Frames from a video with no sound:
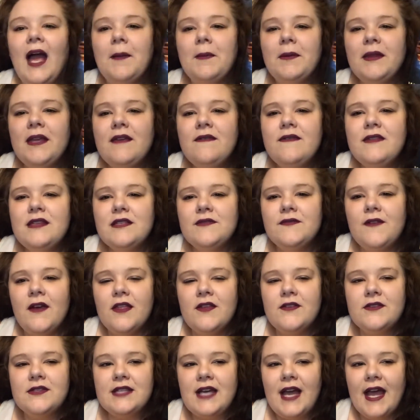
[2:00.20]
I believe this
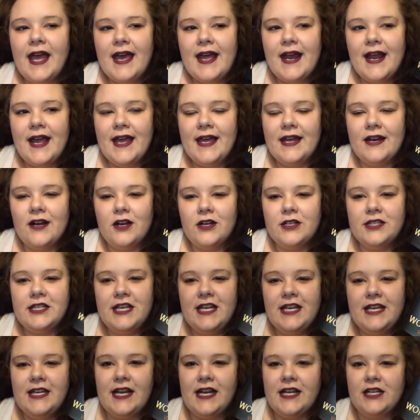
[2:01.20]
follows Diana in her
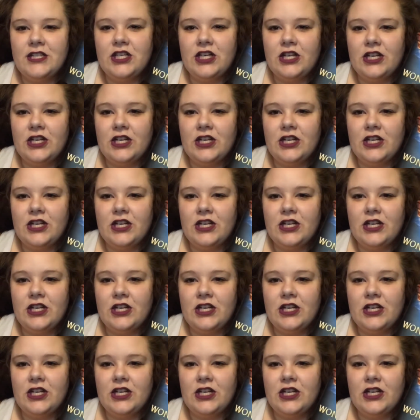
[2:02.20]
teenage